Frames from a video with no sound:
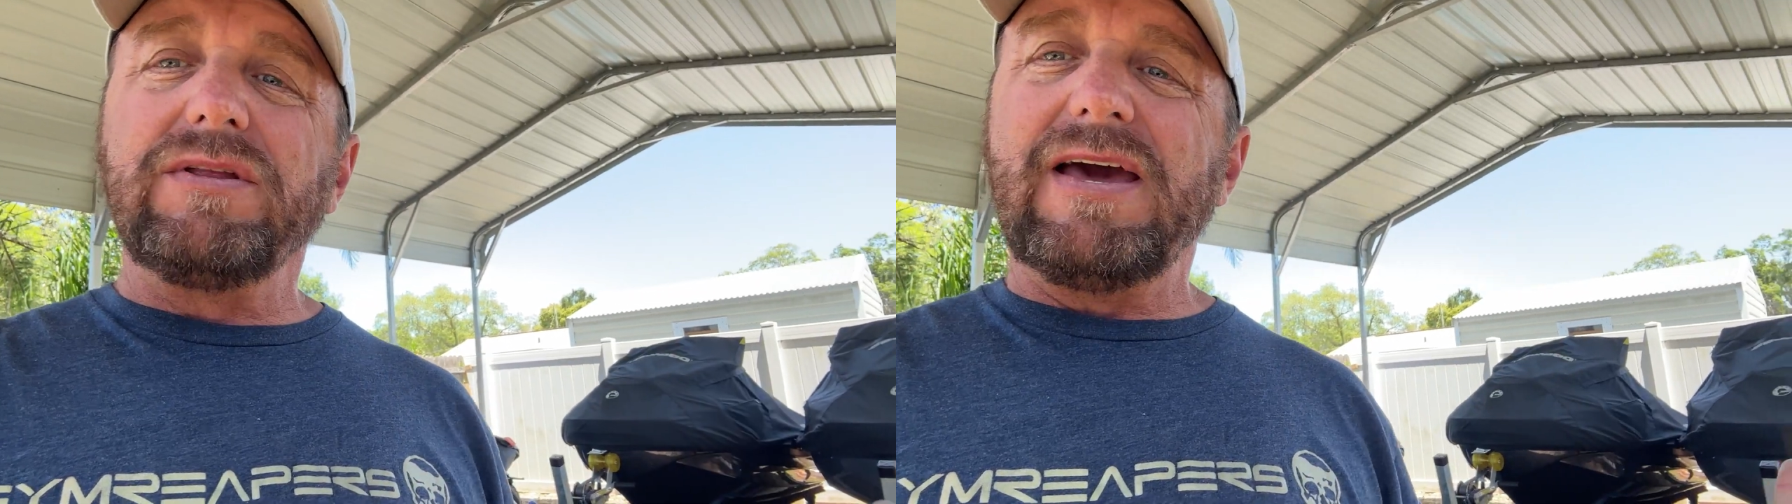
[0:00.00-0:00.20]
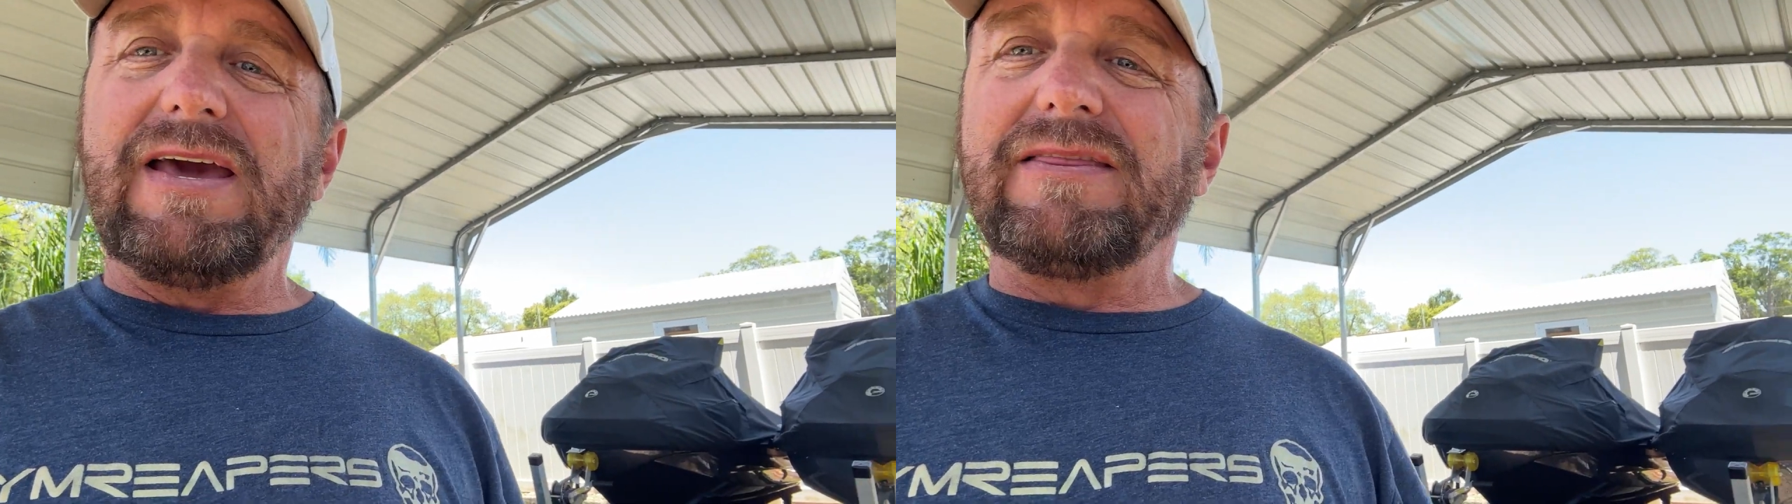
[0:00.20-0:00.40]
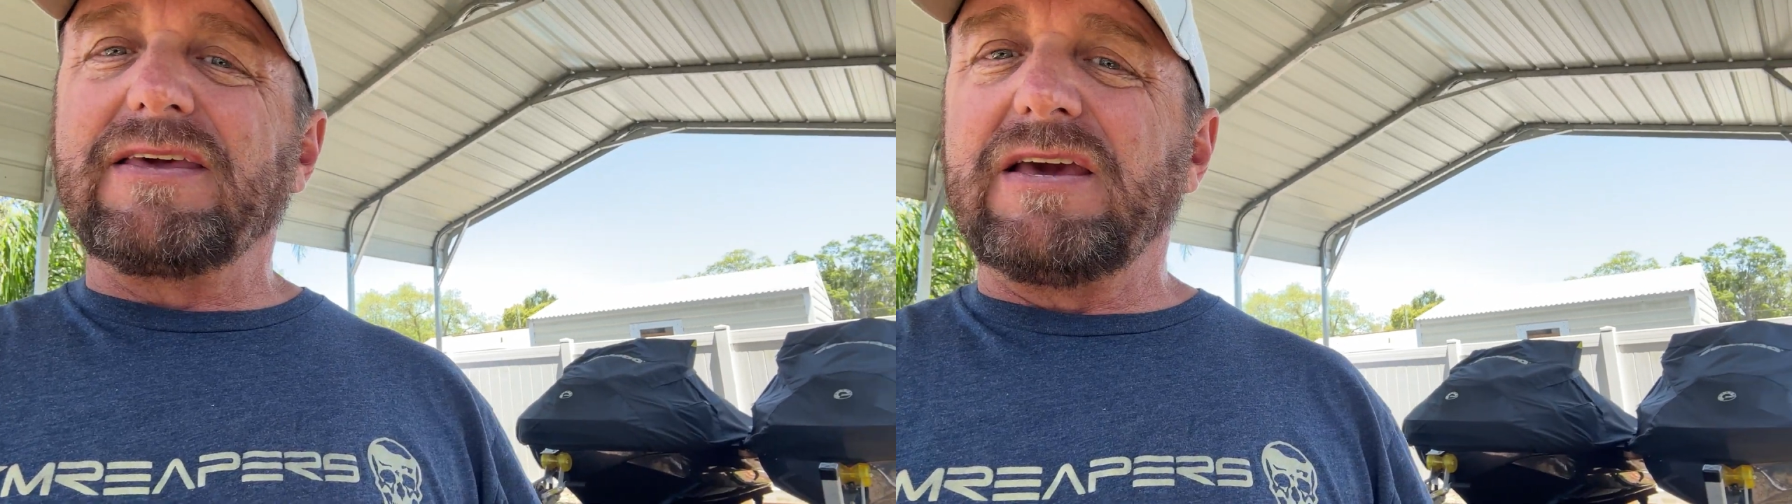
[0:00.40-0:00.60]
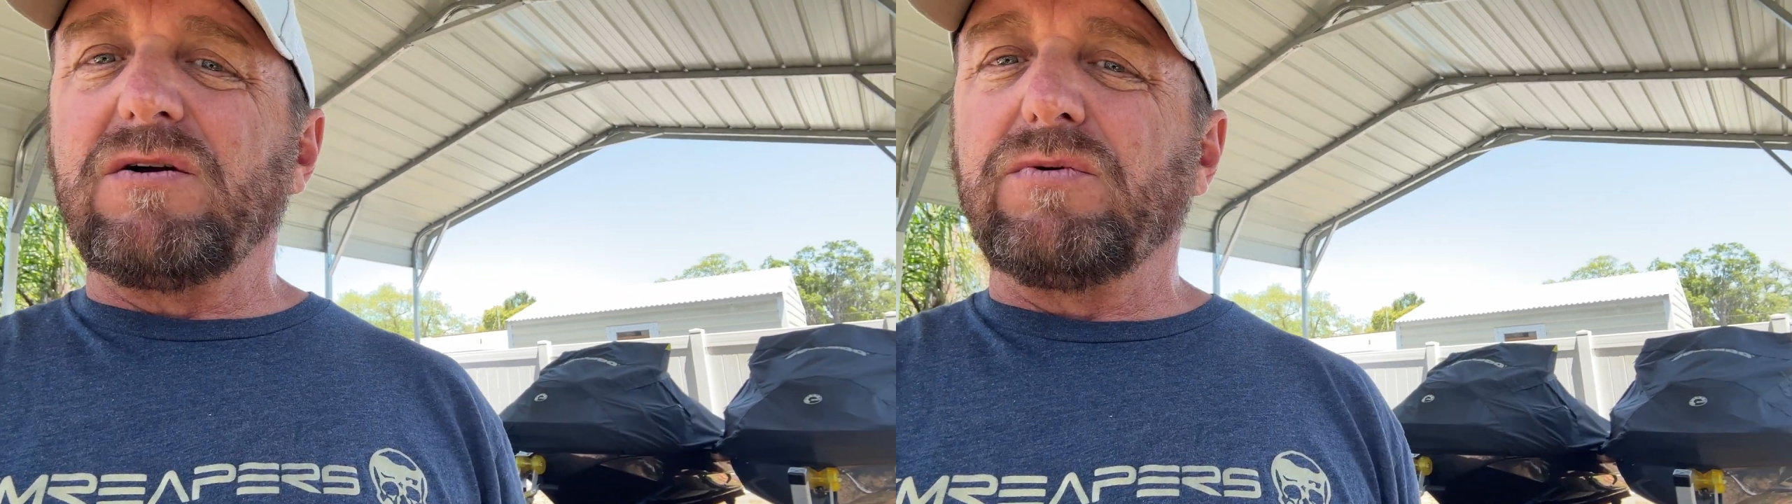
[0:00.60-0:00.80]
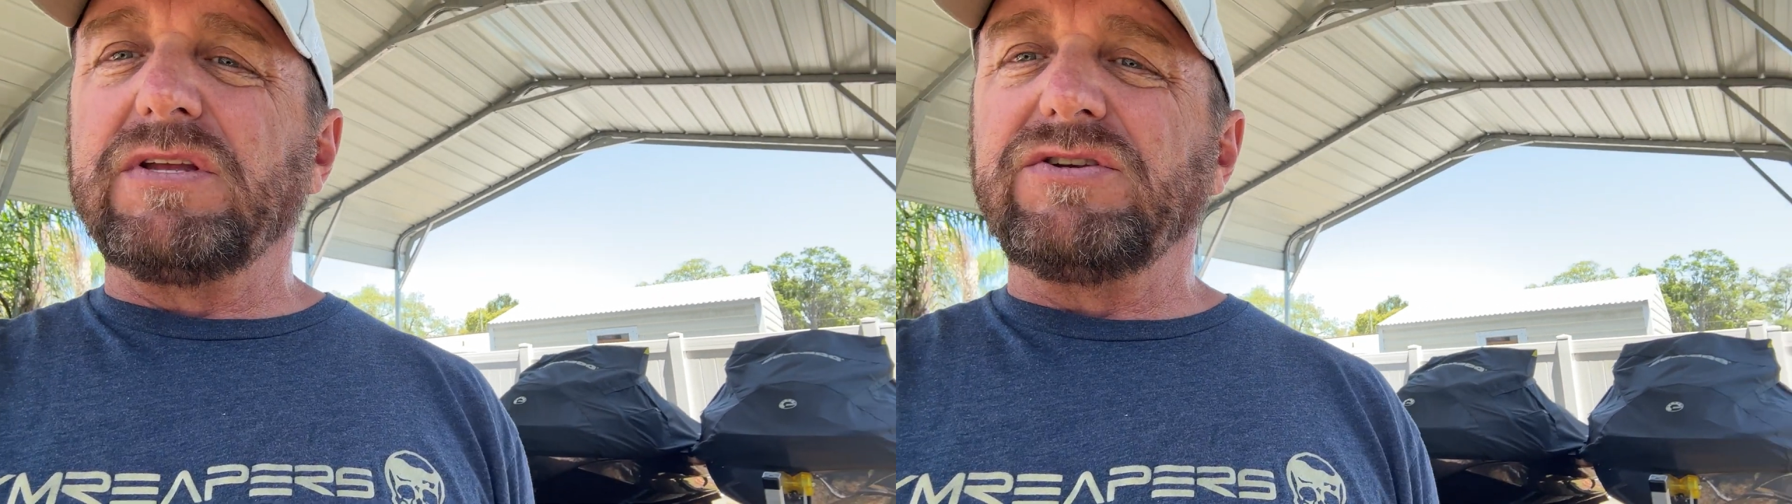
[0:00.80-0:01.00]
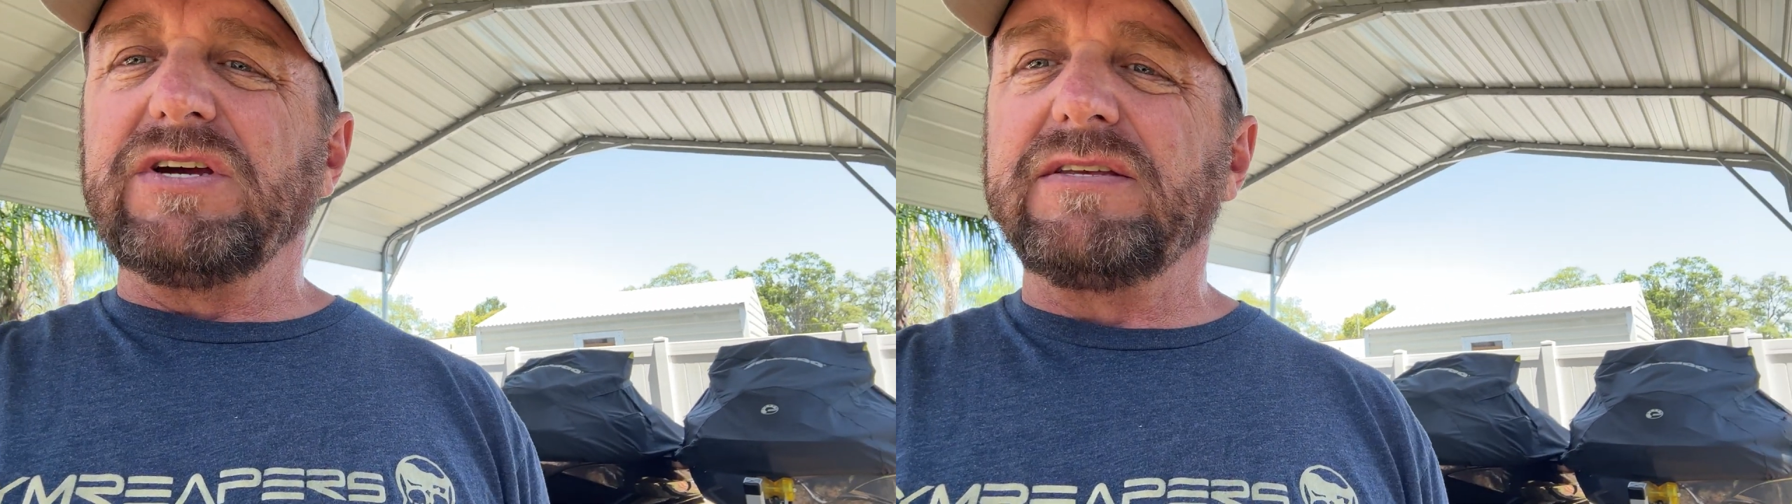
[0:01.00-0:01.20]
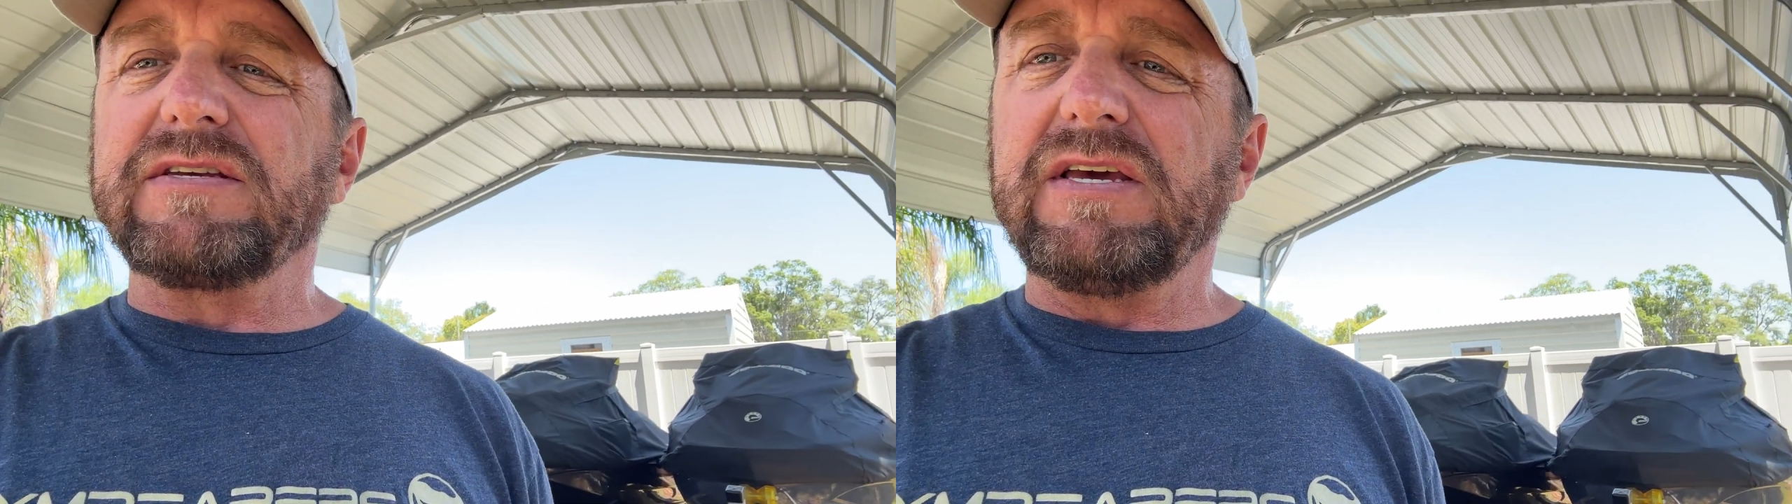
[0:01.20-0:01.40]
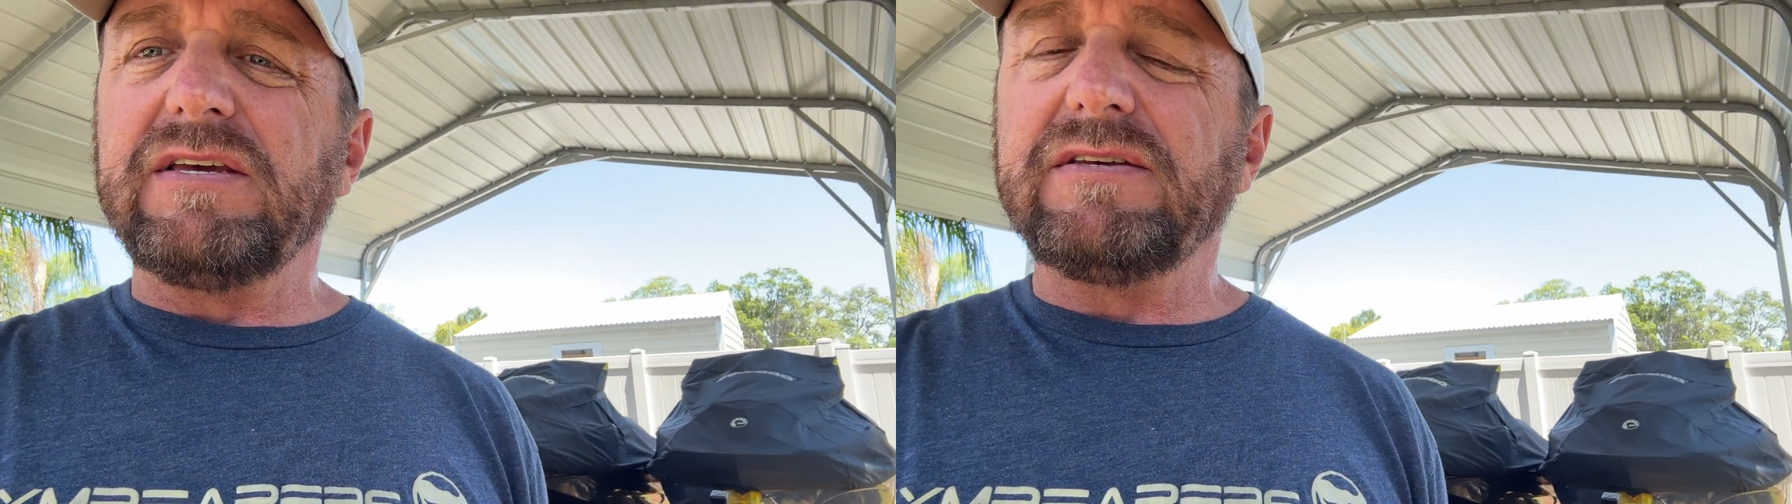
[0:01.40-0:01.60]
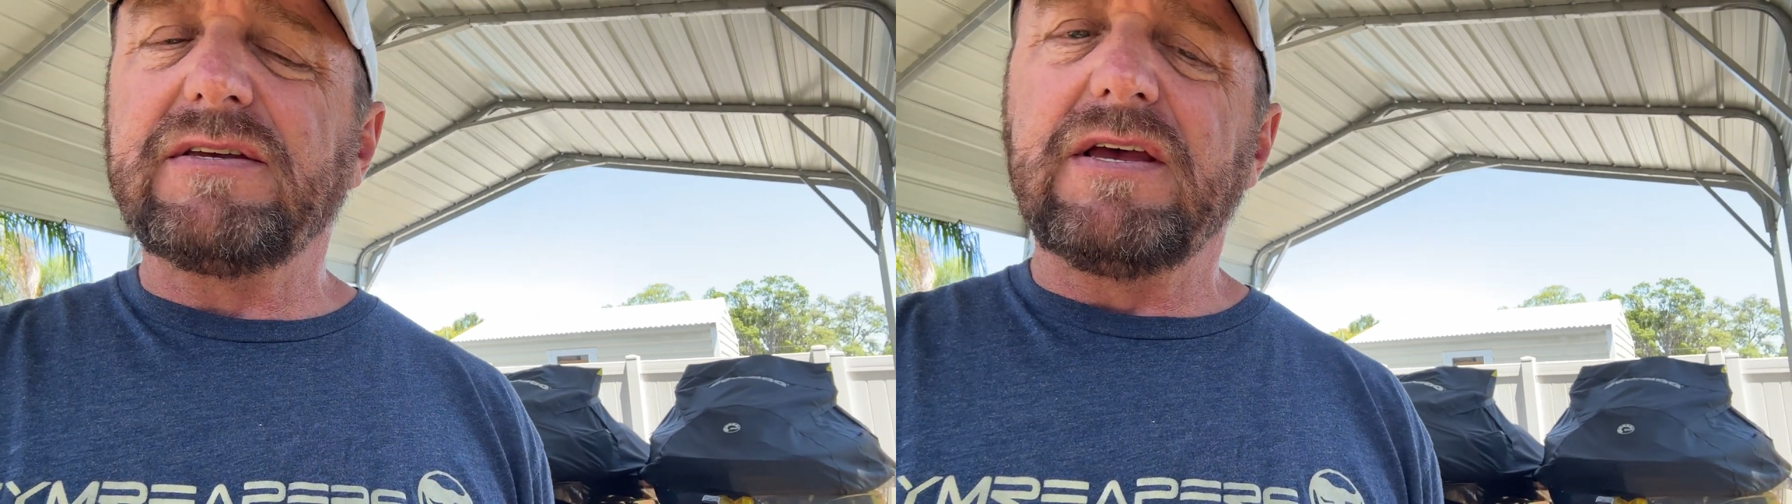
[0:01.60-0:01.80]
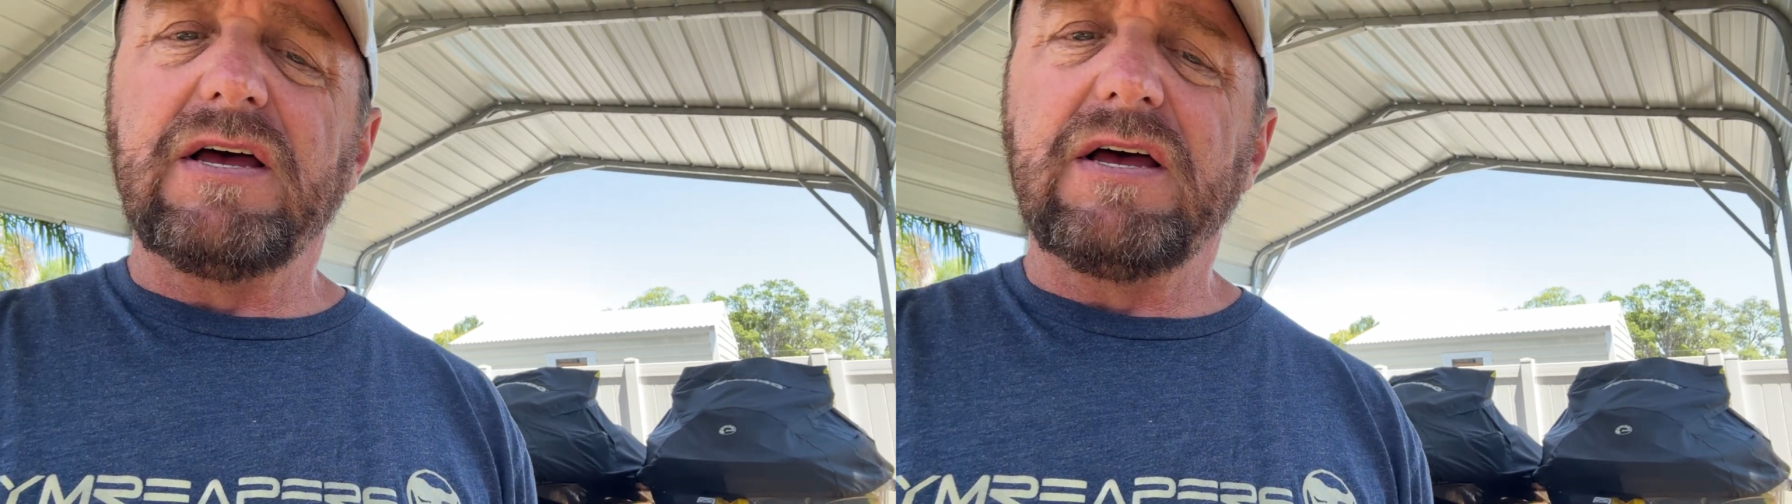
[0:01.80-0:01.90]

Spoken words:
8th gear with the jet skis,